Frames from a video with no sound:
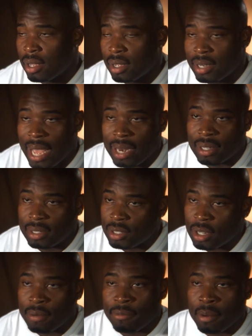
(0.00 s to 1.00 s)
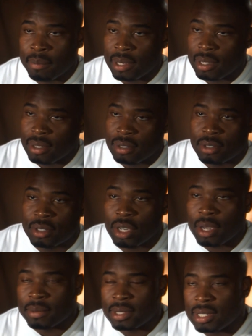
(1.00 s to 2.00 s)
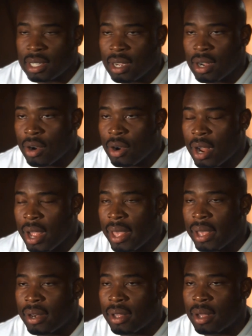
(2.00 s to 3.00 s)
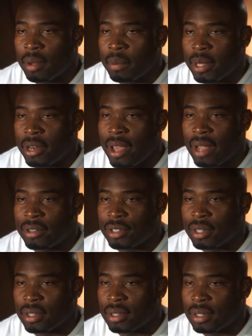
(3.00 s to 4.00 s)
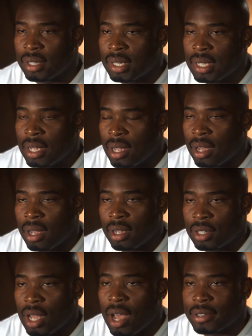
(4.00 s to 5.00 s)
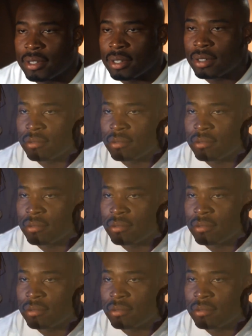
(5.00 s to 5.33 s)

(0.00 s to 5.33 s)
Natalie took him from me, took him to see our head pediatric doctor,